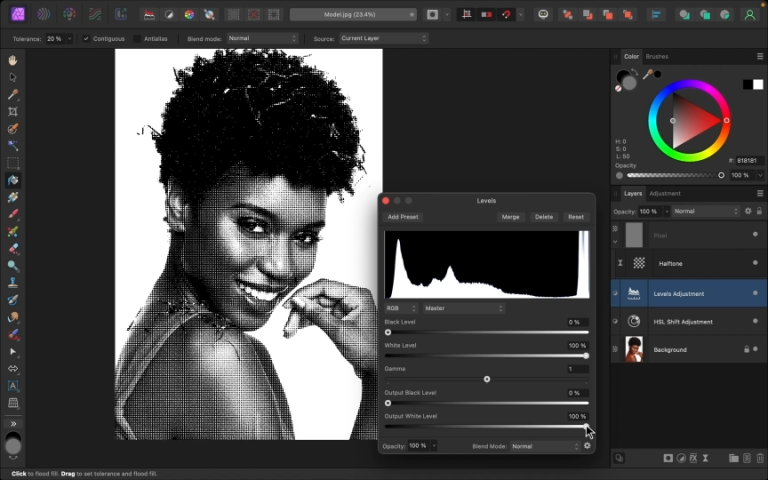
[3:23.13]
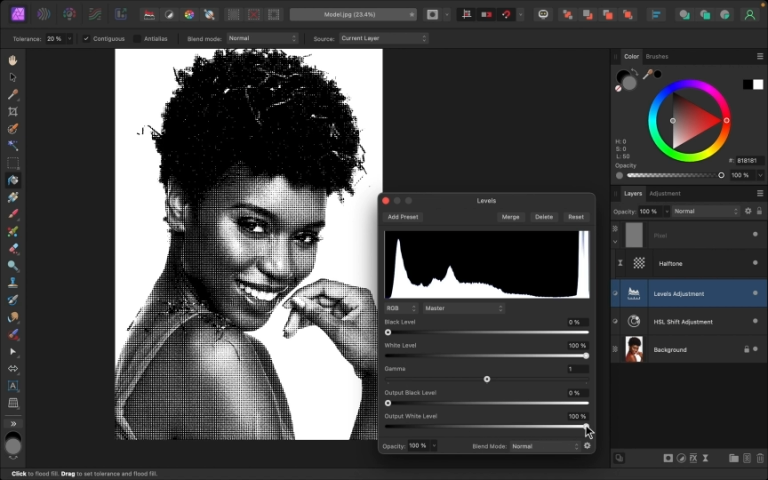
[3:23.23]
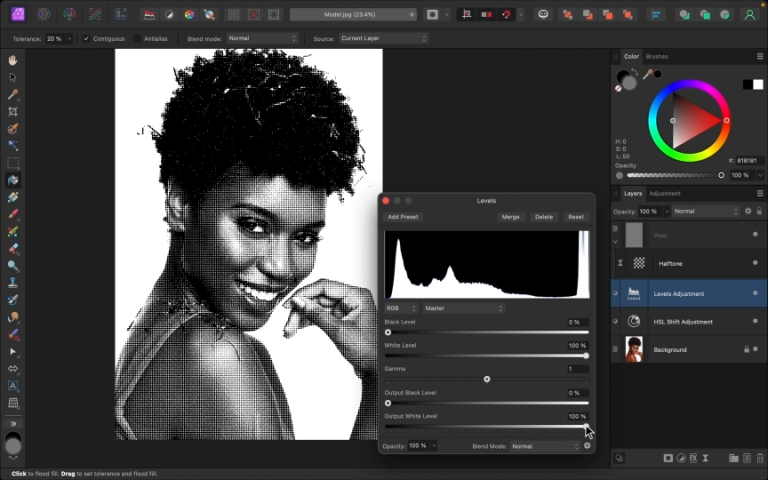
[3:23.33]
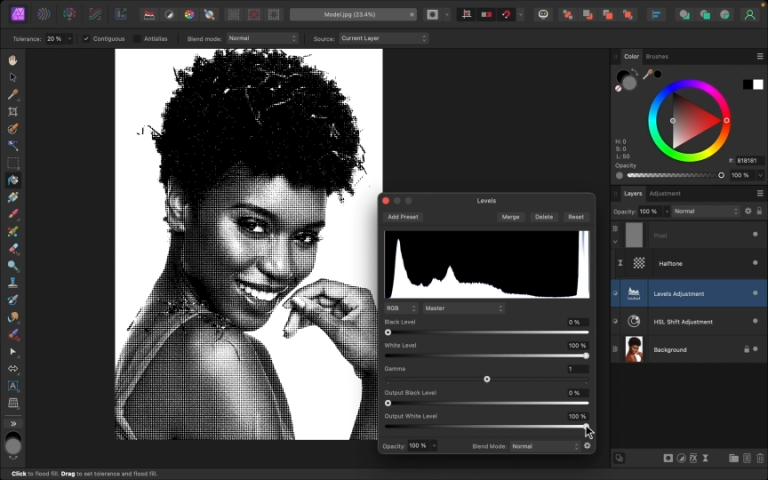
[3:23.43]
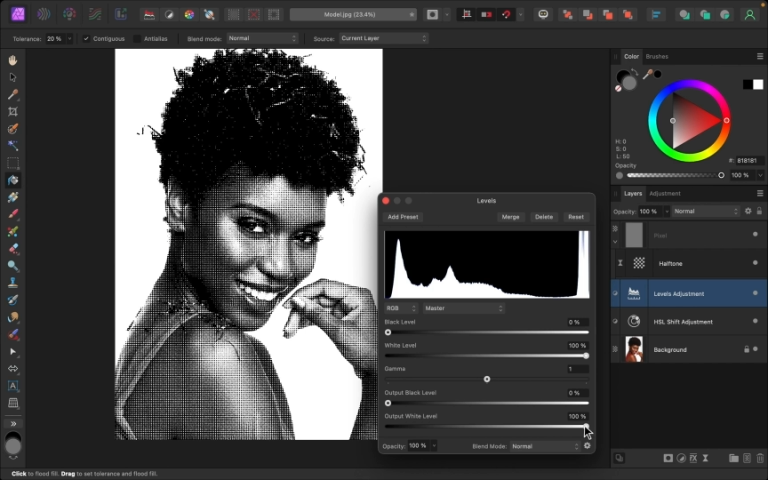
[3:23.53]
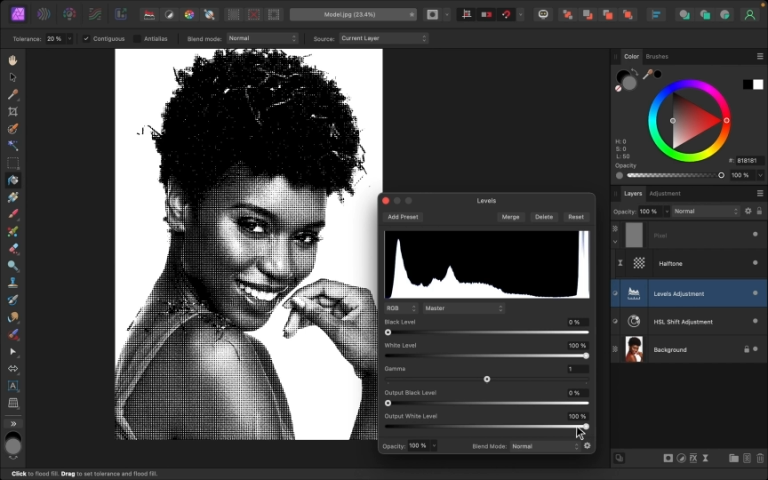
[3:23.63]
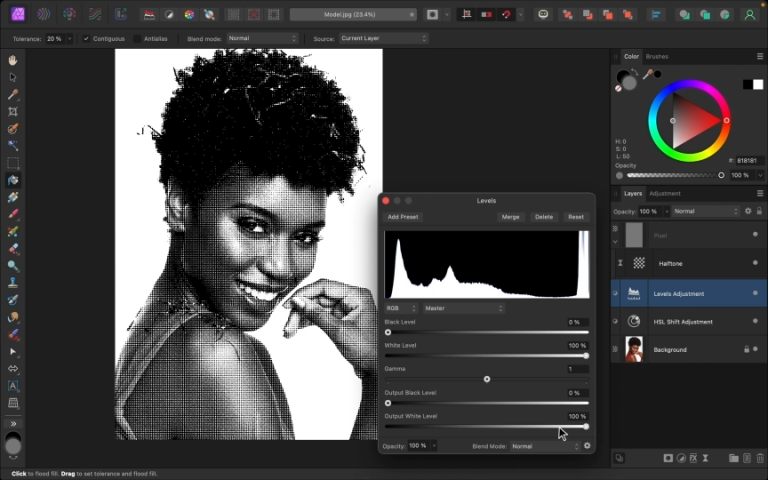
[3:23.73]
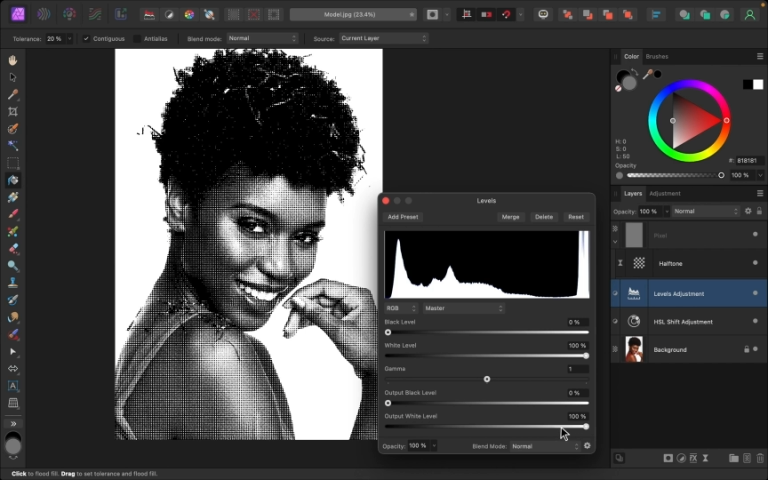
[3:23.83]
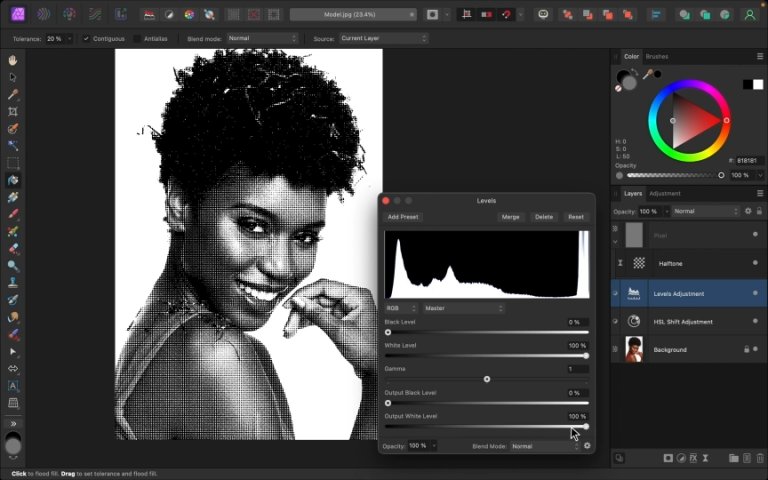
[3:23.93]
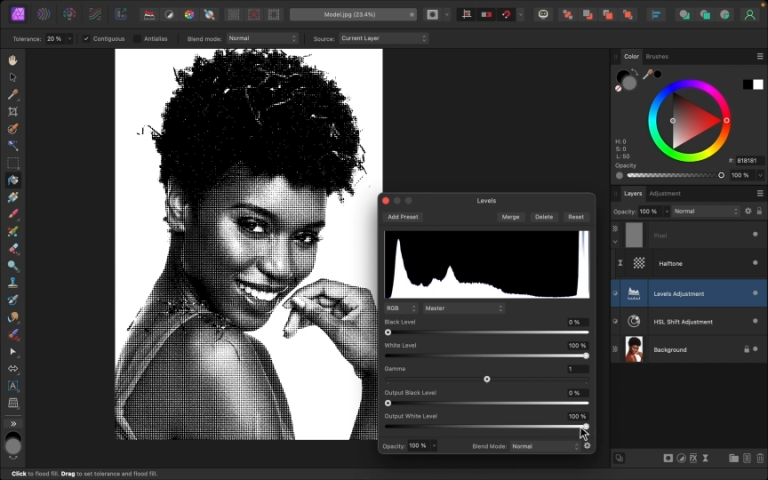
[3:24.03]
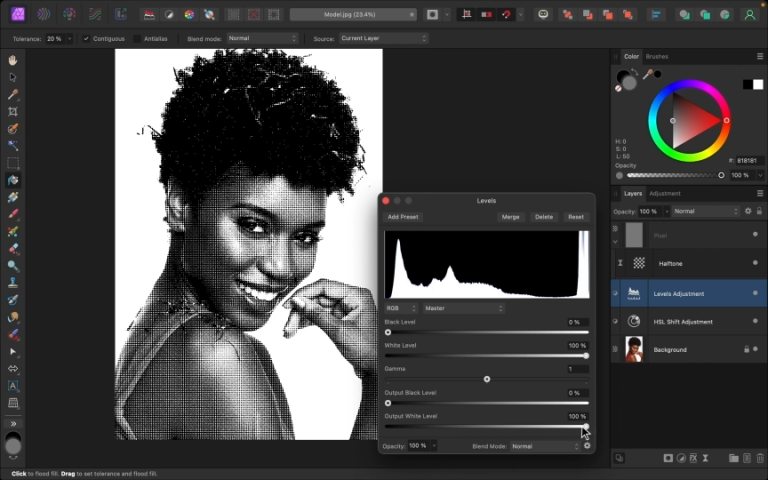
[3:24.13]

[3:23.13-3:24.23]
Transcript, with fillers: And the output white